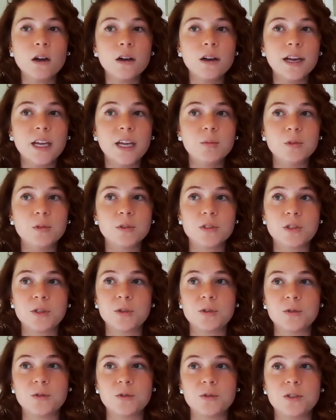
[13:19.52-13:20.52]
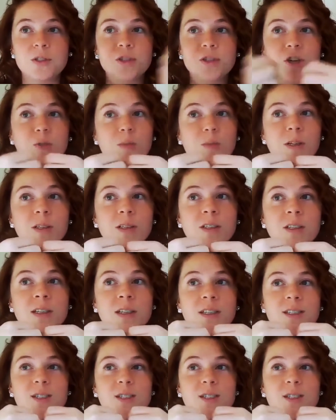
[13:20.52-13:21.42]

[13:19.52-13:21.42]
are able to determine,